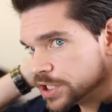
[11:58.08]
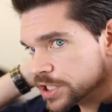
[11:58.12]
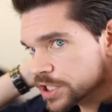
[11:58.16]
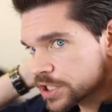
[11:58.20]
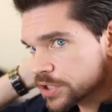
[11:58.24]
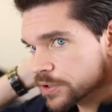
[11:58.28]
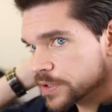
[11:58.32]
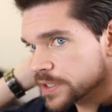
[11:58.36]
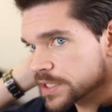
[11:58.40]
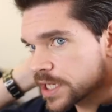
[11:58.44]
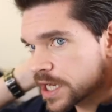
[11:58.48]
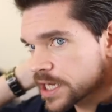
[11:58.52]

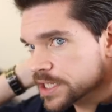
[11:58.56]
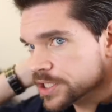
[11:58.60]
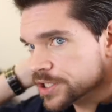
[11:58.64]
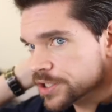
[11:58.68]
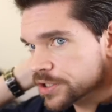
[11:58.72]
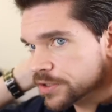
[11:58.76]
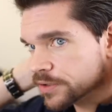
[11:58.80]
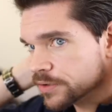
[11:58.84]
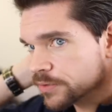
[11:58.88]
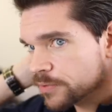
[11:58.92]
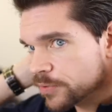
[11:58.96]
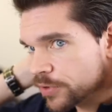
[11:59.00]
Just do as I
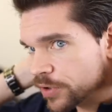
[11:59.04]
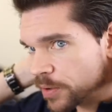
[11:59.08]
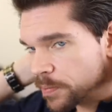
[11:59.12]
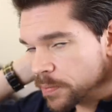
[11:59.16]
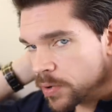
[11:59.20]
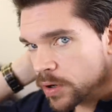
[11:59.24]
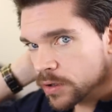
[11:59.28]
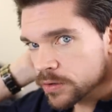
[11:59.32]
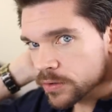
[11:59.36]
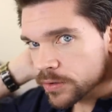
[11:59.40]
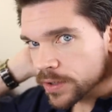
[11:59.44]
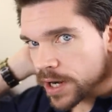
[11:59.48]
do. Wear a
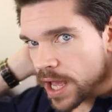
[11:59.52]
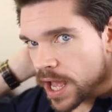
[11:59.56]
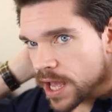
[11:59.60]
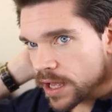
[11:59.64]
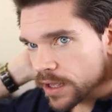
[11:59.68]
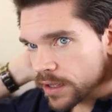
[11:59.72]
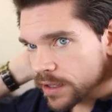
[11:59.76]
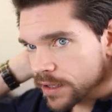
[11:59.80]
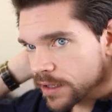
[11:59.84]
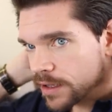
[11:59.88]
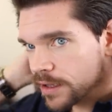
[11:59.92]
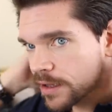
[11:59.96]
polo
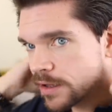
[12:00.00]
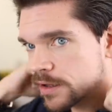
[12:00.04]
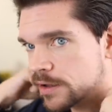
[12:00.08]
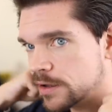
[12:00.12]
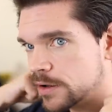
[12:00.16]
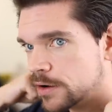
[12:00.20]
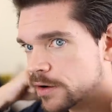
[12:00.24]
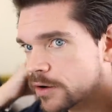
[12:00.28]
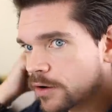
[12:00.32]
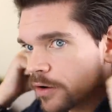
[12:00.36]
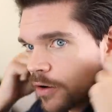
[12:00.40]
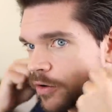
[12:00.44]
neck
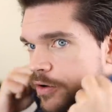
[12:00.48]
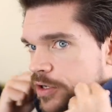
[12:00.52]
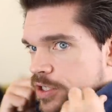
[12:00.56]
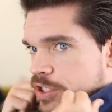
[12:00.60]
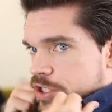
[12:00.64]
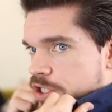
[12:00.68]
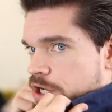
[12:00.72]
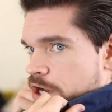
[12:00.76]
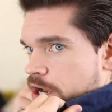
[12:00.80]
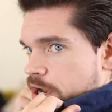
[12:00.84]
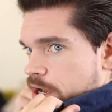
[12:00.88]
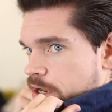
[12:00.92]
or a
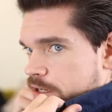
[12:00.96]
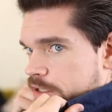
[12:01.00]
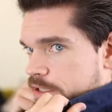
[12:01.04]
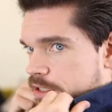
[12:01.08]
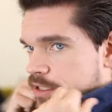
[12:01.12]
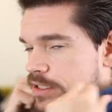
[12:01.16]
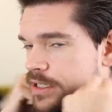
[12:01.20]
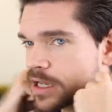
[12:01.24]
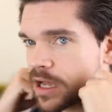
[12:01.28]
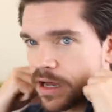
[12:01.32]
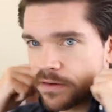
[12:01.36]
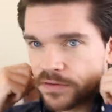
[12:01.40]
shirt
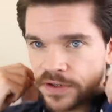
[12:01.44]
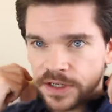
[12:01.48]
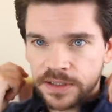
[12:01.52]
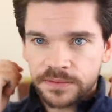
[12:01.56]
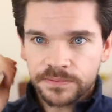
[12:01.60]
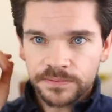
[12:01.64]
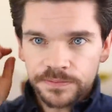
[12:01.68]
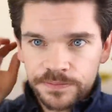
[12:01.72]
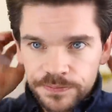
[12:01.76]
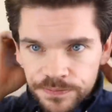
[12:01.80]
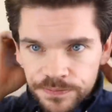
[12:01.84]
to cover.